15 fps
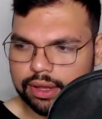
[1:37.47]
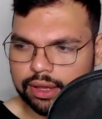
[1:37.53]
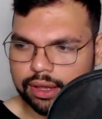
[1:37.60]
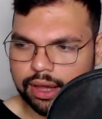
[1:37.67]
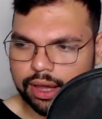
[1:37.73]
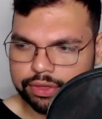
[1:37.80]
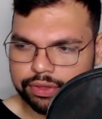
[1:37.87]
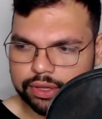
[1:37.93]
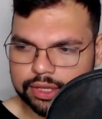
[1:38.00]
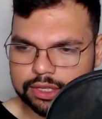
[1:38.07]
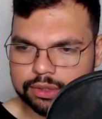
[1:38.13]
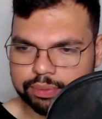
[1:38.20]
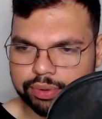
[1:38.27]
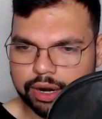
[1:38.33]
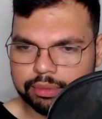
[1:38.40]
I think that's
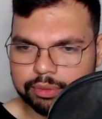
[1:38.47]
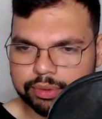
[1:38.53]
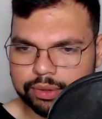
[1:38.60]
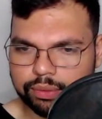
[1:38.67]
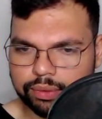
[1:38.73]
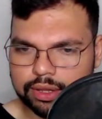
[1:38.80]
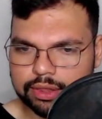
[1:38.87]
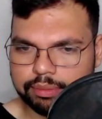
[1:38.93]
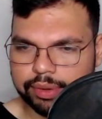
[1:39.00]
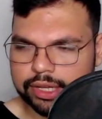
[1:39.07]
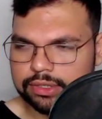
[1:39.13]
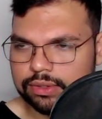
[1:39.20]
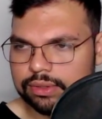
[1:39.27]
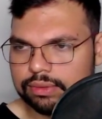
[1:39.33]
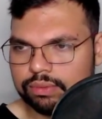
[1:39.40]
probably one of the
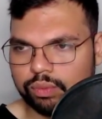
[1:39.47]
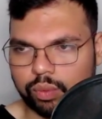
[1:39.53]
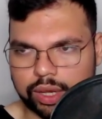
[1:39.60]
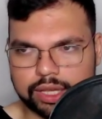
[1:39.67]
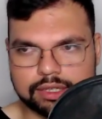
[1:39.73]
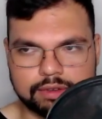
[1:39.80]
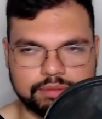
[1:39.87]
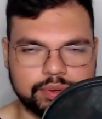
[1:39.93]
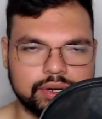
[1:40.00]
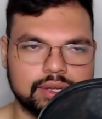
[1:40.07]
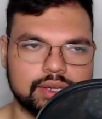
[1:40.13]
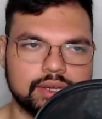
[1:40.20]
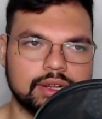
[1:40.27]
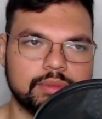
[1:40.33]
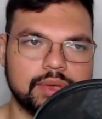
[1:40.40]
best ways of putting
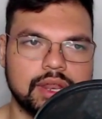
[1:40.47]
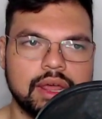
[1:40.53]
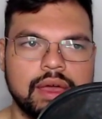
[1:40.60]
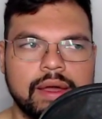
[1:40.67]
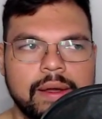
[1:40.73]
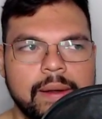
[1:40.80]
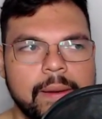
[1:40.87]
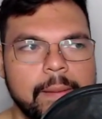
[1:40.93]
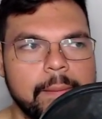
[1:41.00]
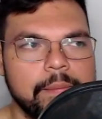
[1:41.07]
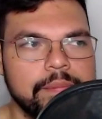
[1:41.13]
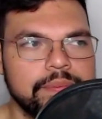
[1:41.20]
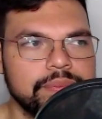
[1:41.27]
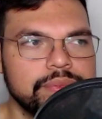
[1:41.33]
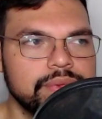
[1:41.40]
it. I mean,
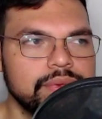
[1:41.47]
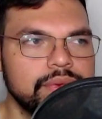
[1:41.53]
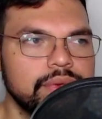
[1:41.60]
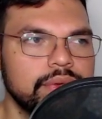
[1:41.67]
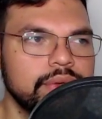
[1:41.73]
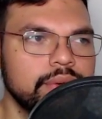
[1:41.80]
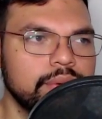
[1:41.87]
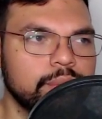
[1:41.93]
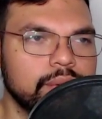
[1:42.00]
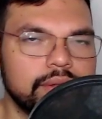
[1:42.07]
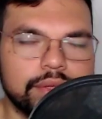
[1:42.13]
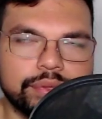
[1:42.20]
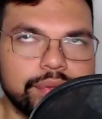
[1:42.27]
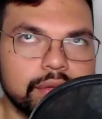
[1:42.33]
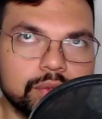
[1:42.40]
one of
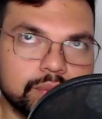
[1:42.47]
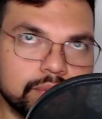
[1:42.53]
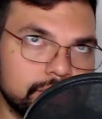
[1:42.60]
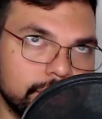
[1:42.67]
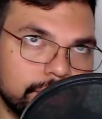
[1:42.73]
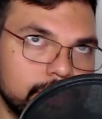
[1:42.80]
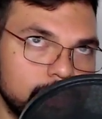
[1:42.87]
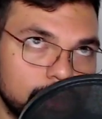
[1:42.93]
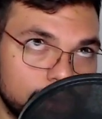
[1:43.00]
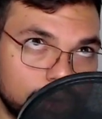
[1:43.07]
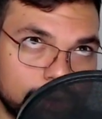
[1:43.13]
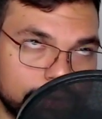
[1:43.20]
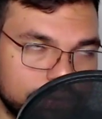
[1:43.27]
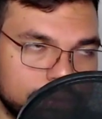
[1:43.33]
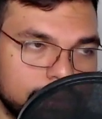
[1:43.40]
the things we certainly
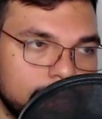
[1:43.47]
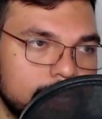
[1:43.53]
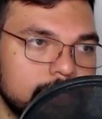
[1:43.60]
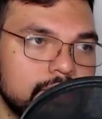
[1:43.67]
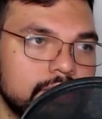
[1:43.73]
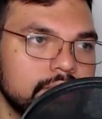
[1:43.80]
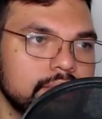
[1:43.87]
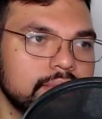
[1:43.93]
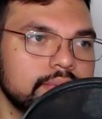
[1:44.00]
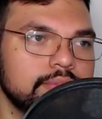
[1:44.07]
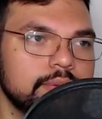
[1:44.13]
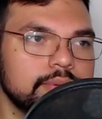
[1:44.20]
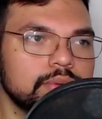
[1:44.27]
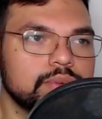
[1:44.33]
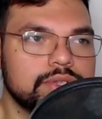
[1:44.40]
learned from the ICO
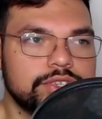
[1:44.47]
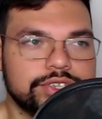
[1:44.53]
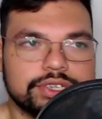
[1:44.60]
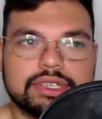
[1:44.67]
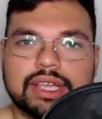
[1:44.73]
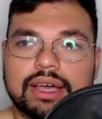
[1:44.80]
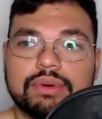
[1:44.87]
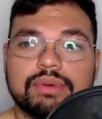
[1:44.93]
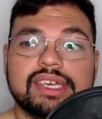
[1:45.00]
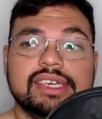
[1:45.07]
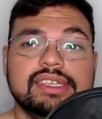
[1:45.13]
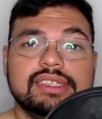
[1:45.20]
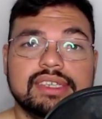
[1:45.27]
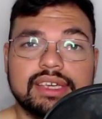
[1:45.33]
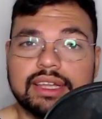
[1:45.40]
bubble was just how
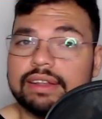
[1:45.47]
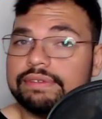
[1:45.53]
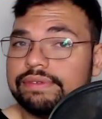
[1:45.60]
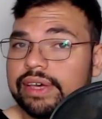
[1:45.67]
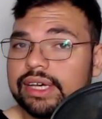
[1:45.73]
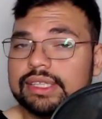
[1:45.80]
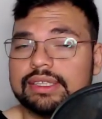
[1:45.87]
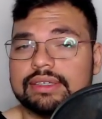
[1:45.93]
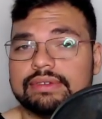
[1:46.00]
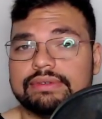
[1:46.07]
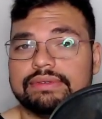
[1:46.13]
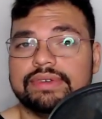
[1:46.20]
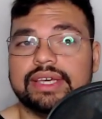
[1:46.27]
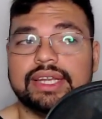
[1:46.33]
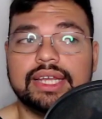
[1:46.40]
easy and
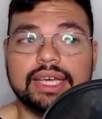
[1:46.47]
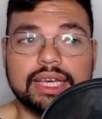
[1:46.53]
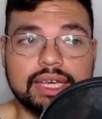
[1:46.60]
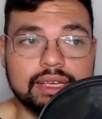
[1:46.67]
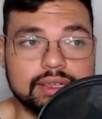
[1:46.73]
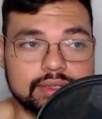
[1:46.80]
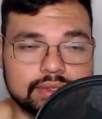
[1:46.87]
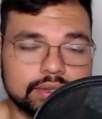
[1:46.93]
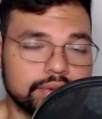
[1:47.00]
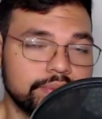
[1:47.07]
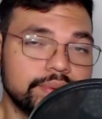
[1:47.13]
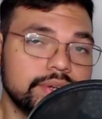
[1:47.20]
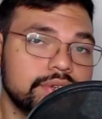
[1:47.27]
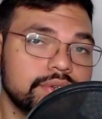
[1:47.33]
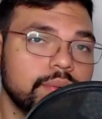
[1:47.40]
effective it is to
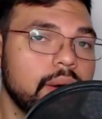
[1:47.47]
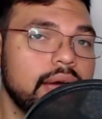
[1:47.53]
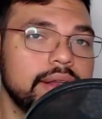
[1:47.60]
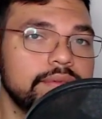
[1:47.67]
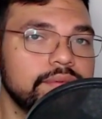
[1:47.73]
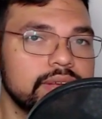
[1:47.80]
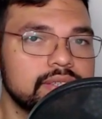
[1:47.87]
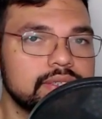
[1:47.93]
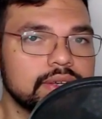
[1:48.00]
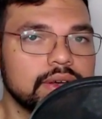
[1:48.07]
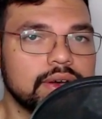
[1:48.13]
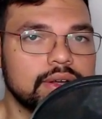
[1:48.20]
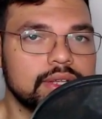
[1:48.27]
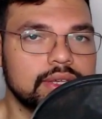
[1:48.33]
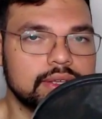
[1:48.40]
reach a wide investing
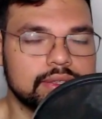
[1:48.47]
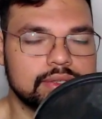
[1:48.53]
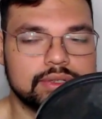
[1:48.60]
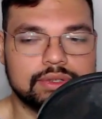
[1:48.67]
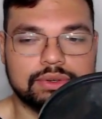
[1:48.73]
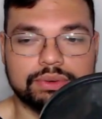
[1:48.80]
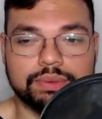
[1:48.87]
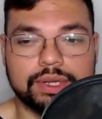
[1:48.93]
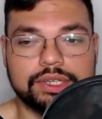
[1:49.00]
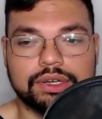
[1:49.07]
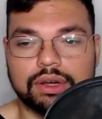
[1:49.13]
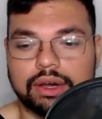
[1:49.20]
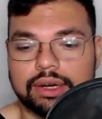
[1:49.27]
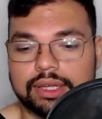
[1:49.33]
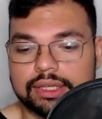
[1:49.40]
audience, to reach an
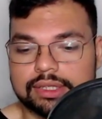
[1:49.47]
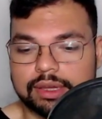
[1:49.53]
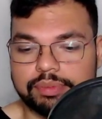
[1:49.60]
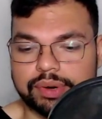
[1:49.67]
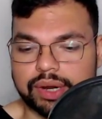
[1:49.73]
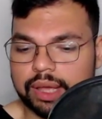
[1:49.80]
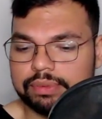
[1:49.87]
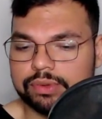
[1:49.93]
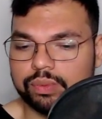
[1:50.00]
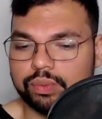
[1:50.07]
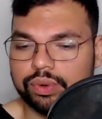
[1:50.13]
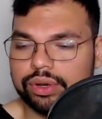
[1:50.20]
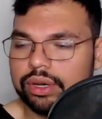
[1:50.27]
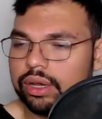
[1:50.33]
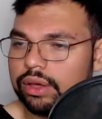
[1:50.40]
audience that perhaps
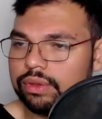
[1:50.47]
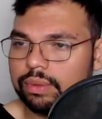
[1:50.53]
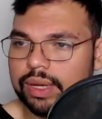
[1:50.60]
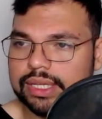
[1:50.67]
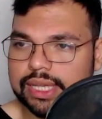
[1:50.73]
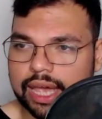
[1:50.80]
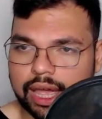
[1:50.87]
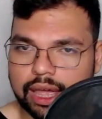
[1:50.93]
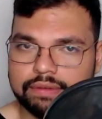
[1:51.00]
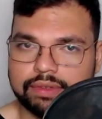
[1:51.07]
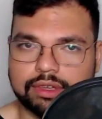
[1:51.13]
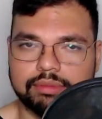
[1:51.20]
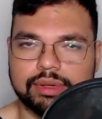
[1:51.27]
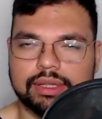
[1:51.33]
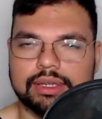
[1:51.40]
wouldn't otherwise have the
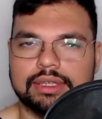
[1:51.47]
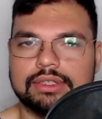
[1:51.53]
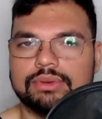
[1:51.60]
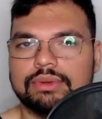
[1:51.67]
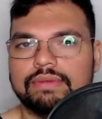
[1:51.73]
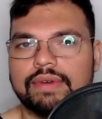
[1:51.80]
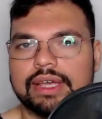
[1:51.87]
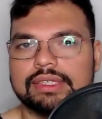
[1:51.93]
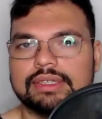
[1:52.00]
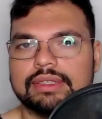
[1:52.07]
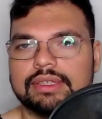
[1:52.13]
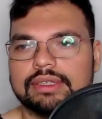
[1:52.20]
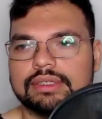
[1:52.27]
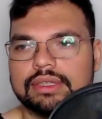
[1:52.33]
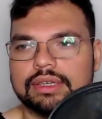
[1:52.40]
ability to invest in
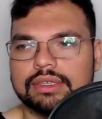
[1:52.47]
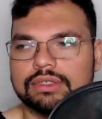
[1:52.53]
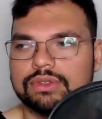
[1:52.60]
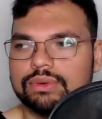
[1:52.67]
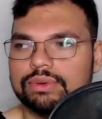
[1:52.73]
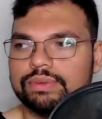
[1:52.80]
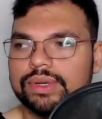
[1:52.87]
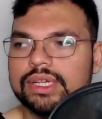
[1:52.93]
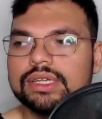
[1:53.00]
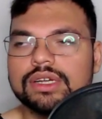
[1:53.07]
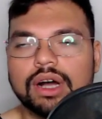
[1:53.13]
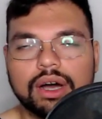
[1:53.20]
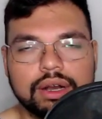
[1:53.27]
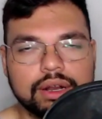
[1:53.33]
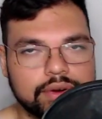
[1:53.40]
these things, to reach
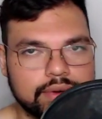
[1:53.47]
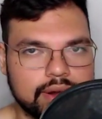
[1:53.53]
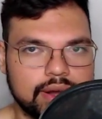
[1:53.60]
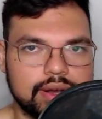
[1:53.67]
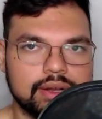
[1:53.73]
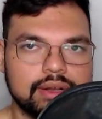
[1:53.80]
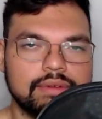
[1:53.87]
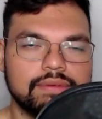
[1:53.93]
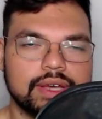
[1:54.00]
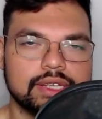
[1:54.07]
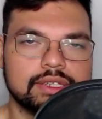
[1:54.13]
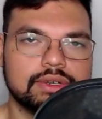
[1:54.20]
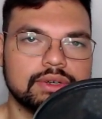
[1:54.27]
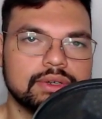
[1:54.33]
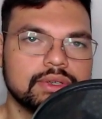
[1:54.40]
unaccredited
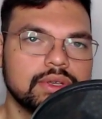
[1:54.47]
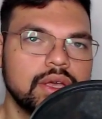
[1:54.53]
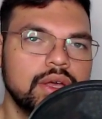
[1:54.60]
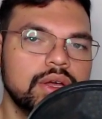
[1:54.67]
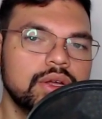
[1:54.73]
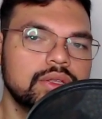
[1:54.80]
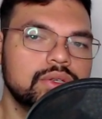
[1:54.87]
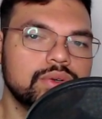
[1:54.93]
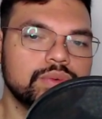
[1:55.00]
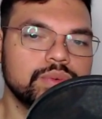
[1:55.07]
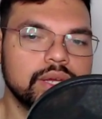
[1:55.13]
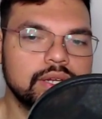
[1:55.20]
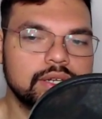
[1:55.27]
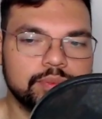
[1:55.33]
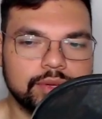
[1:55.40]
investors, to
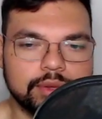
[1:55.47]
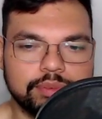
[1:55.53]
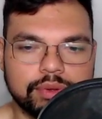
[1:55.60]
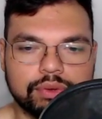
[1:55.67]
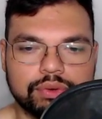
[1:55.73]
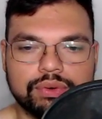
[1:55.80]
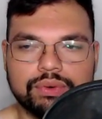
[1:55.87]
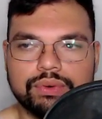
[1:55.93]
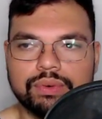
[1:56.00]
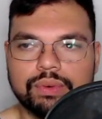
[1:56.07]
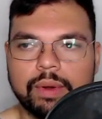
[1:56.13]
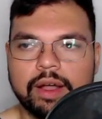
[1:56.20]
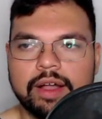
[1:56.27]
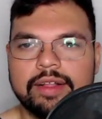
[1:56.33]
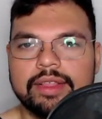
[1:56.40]
reach people who
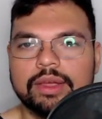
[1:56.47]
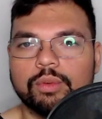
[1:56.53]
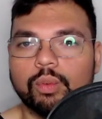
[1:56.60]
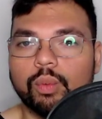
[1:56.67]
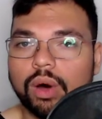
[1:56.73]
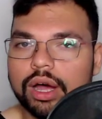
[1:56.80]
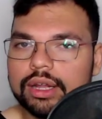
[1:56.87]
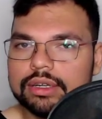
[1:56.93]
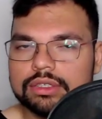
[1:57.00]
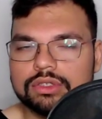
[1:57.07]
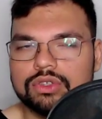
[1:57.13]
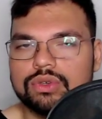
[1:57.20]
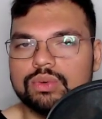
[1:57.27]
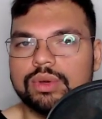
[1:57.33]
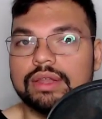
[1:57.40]
want
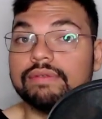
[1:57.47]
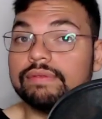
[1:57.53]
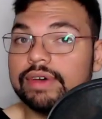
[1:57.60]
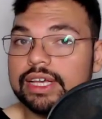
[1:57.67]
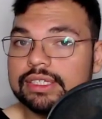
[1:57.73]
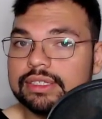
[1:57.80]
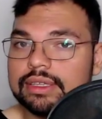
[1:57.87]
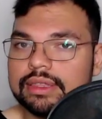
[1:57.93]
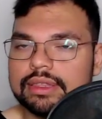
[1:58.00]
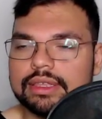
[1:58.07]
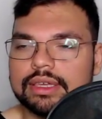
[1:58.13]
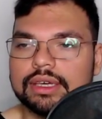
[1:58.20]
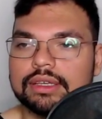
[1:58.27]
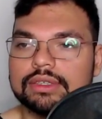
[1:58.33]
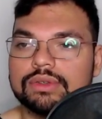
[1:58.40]
to invest in
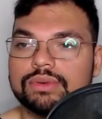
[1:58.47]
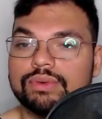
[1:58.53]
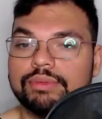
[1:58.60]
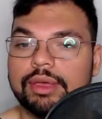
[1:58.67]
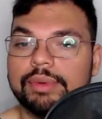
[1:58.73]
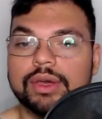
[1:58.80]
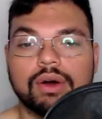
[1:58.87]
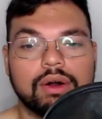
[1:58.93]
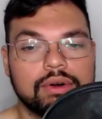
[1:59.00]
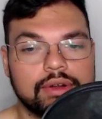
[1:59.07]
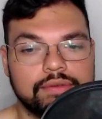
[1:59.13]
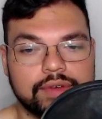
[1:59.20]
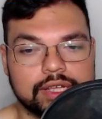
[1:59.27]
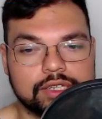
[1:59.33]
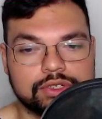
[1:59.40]
things, who maybe are
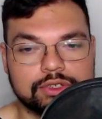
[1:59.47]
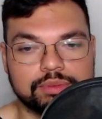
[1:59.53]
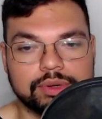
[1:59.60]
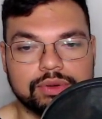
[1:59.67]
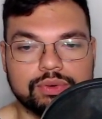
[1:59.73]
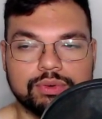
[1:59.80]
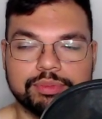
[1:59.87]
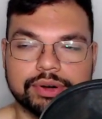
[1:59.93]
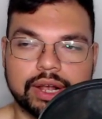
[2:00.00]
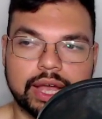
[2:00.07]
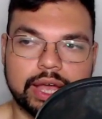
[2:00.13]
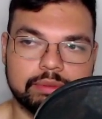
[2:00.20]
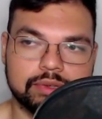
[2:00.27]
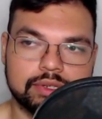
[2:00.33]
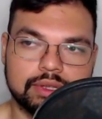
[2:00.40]
investors, but who
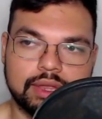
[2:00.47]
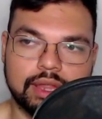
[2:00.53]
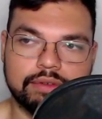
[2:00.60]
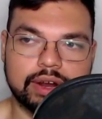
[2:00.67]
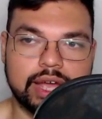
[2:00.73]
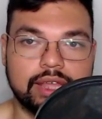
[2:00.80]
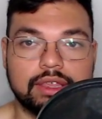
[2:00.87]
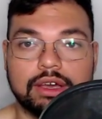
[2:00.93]
perhaps never had the